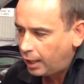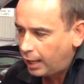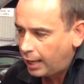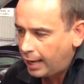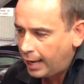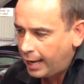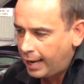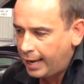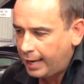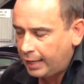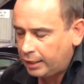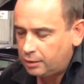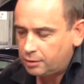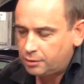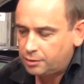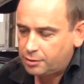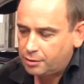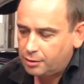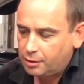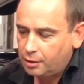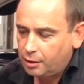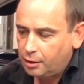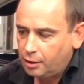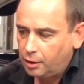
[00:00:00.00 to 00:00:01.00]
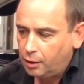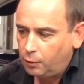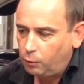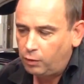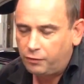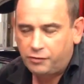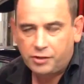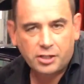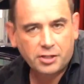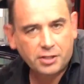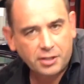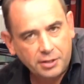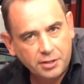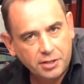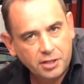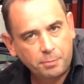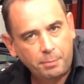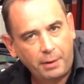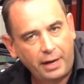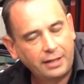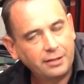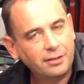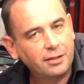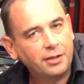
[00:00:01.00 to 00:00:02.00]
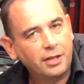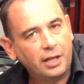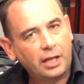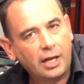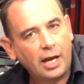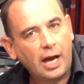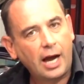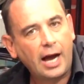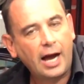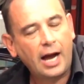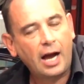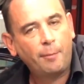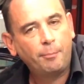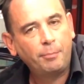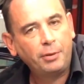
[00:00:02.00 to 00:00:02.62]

and we've just inspected the car